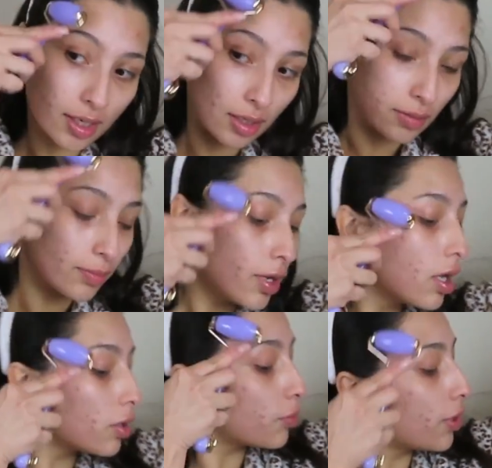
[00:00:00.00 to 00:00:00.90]
up,
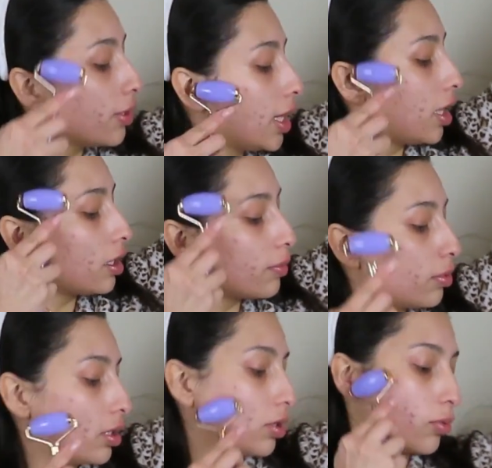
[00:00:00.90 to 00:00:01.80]
roll up,
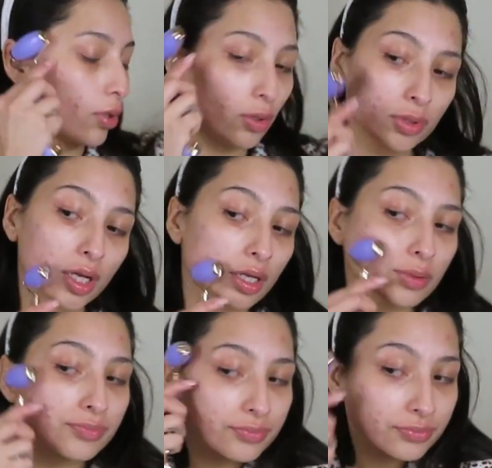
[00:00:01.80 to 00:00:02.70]
roll up.